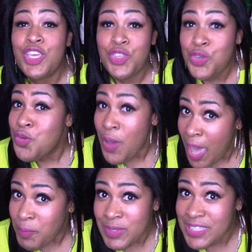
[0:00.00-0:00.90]
you
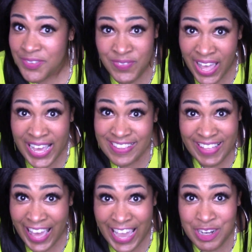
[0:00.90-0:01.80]
happen to find
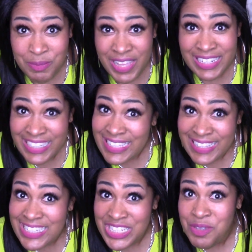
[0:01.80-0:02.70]
the item that looked
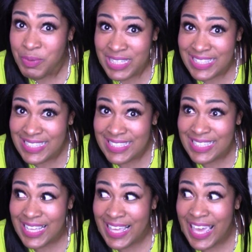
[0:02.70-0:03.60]
the cheapest
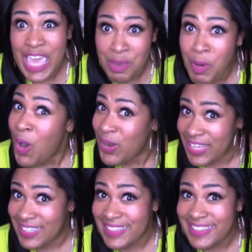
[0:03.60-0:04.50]
and bought it.